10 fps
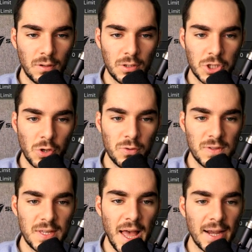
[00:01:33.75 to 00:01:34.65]
shows
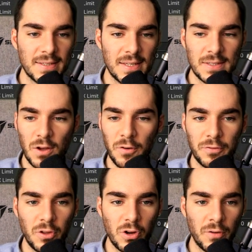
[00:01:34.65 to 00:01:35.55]
the axis of
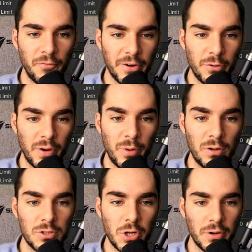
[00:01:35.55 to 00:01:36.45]
the
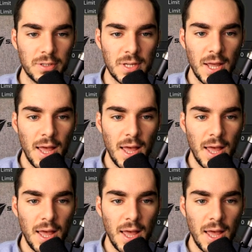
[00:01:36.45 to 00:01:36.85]
configurable joint.